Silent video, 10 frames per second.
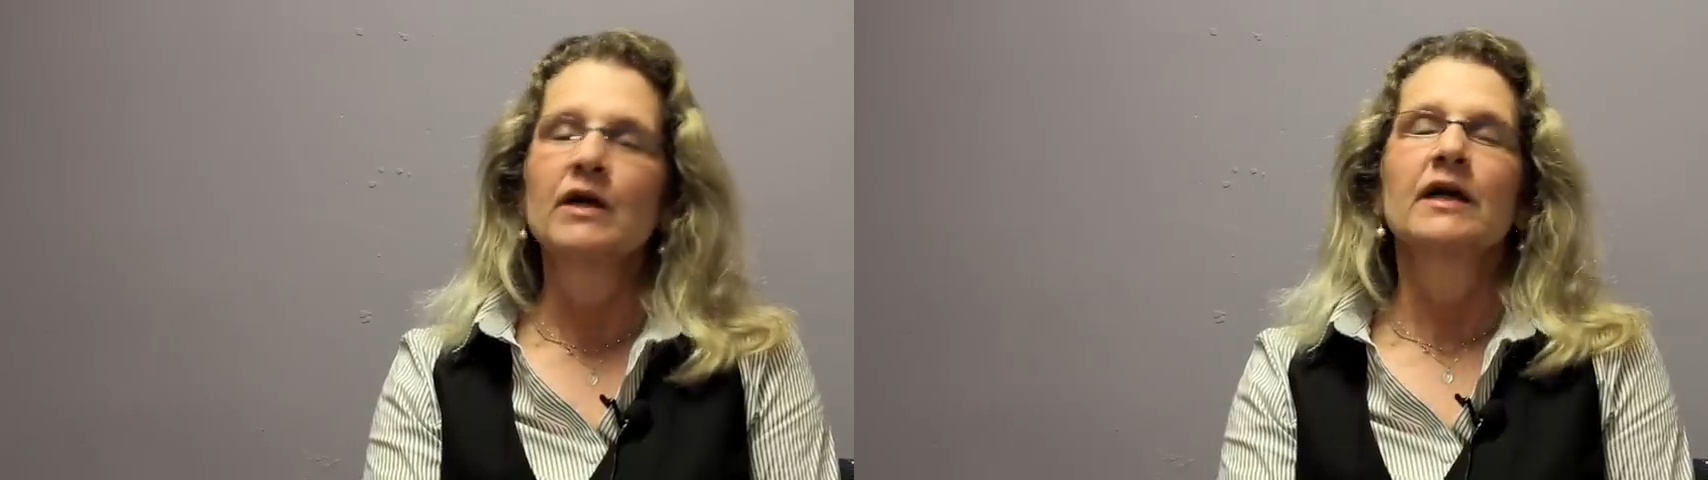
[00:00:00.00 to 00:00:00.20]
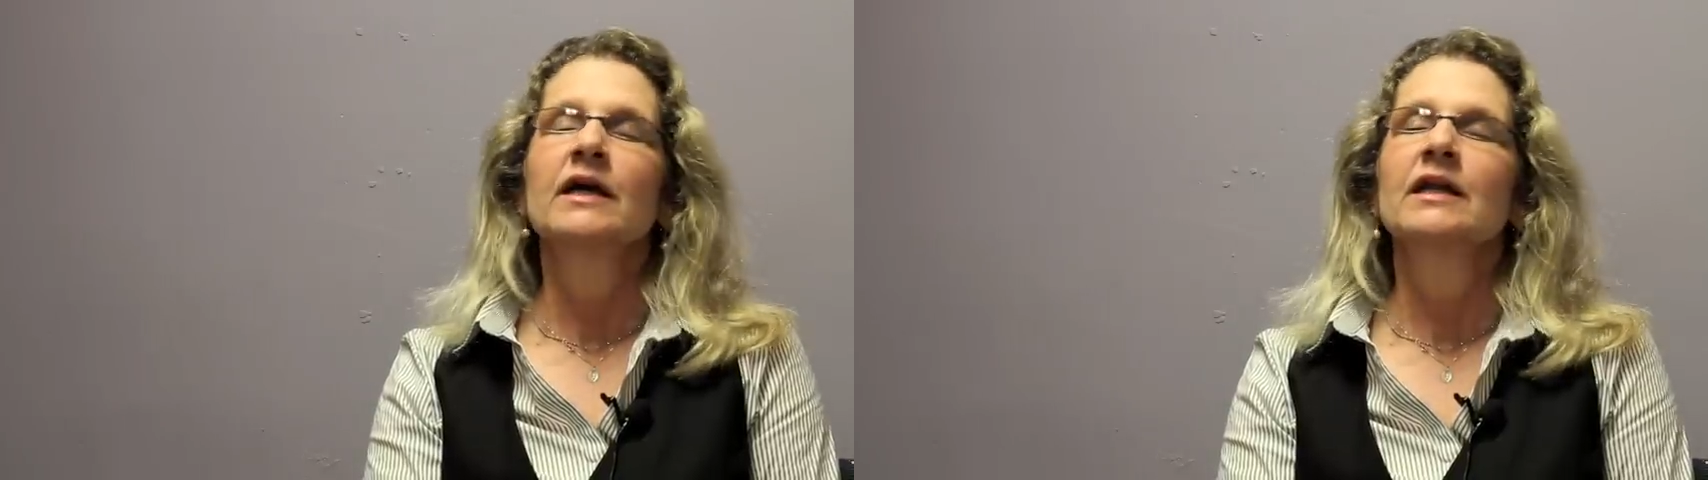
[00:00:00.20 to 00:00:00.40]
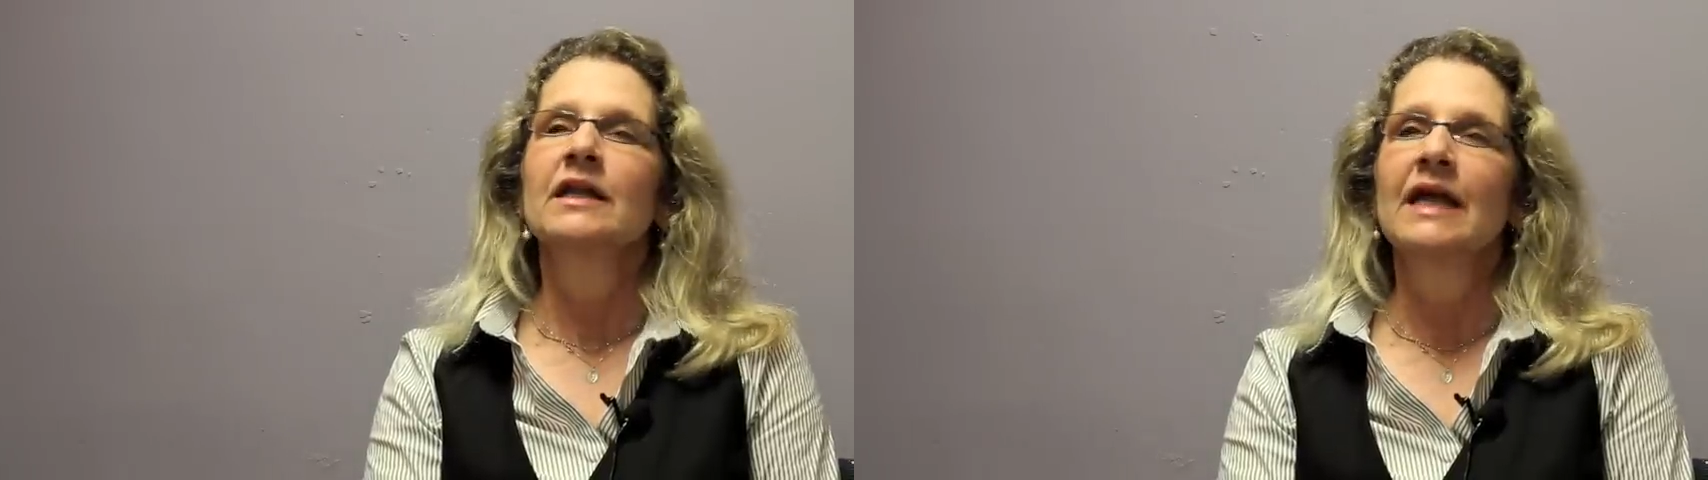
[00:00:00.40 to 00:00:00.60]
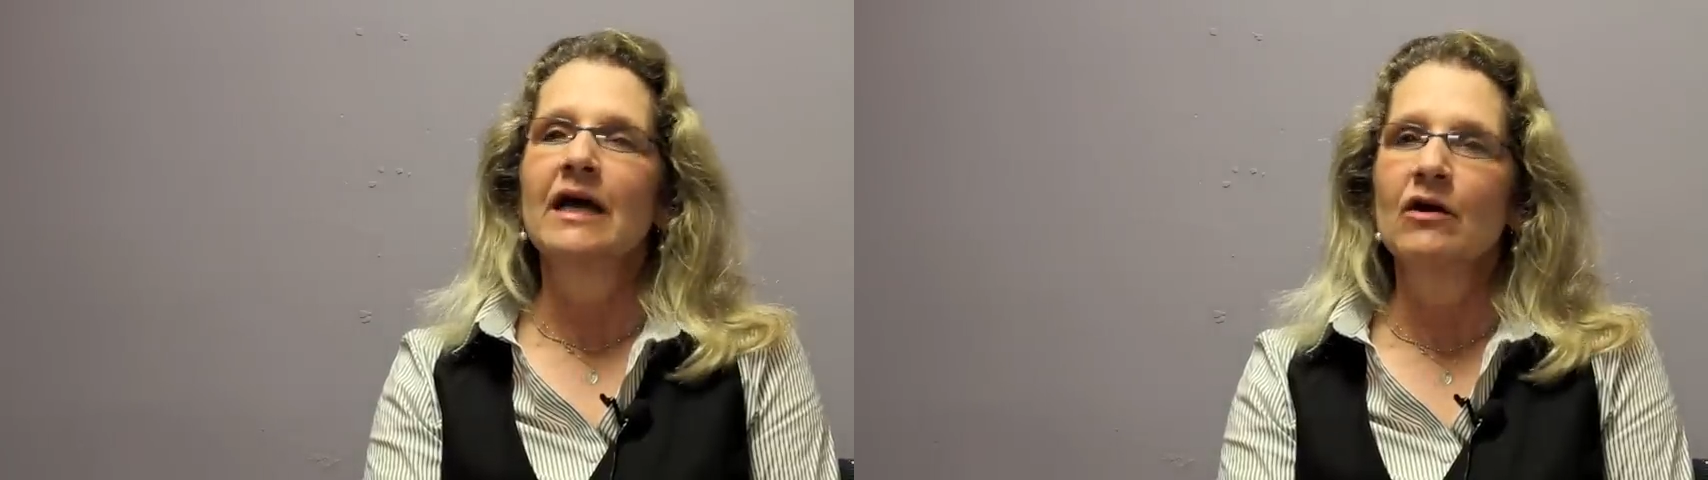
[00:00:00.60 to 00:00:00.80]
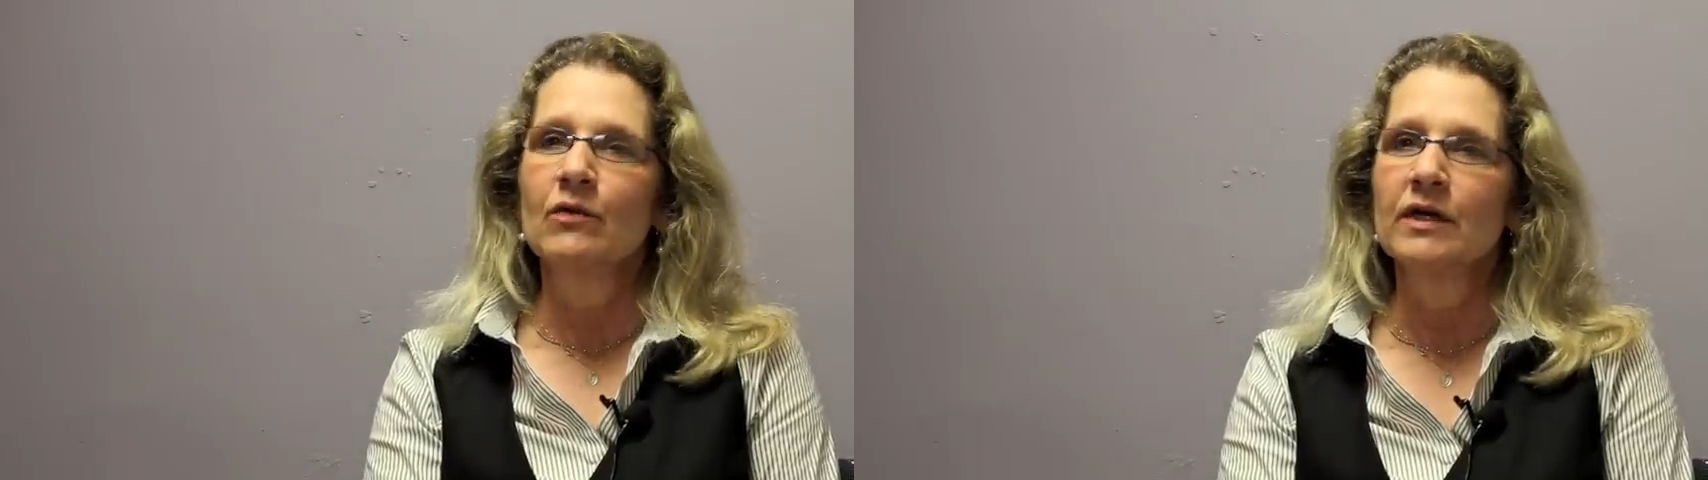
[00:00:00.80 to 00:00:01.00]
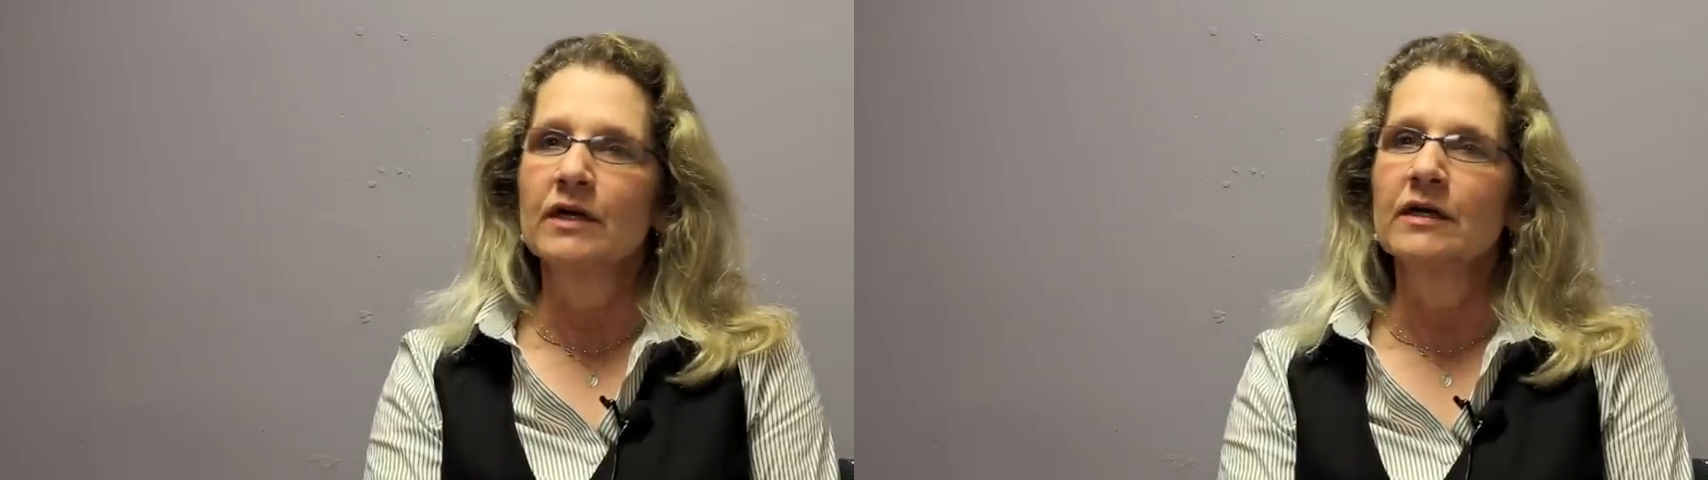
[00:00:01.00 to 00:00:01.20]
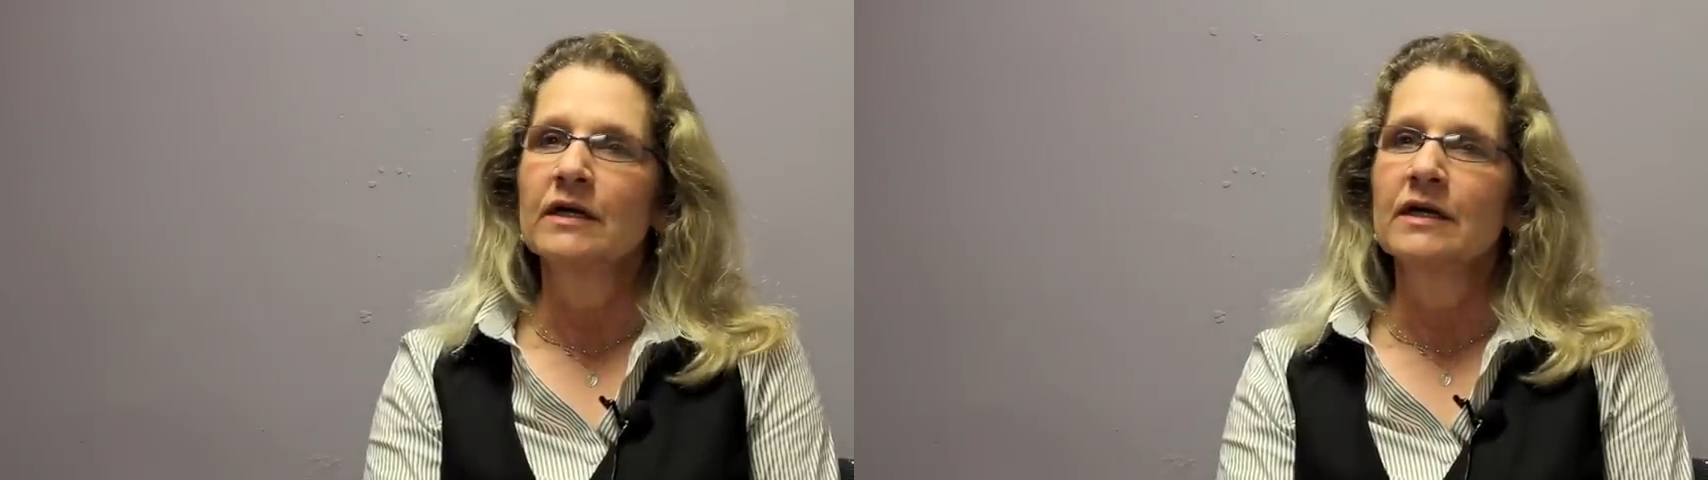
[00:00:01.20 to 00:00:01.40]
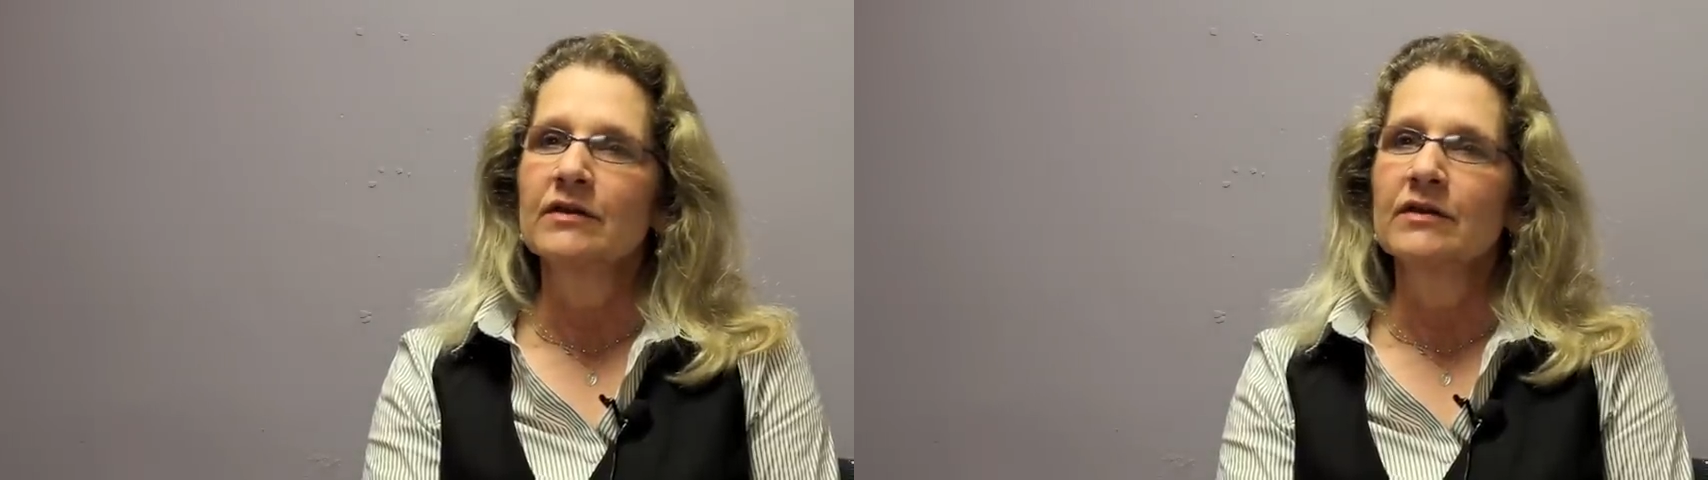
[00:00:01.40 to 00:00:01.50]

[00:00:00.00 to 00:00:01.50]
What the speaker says: by allowing